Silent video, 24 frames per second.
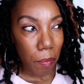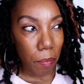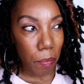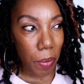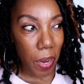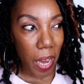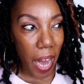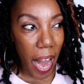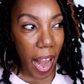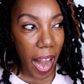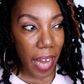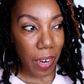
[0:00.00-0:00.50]

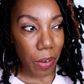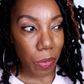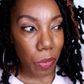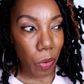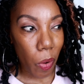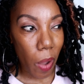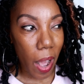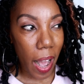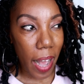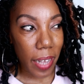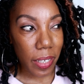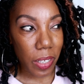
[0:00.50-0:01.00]
but I don't
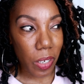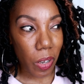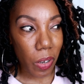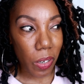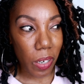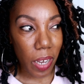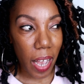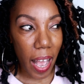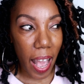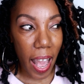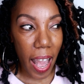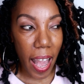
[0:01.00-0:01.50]
know how it's
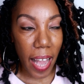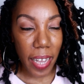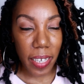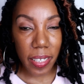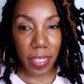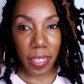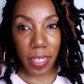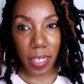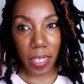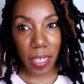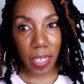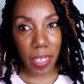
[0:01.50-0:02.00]
gonna
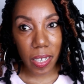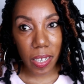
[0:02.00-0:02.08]
act,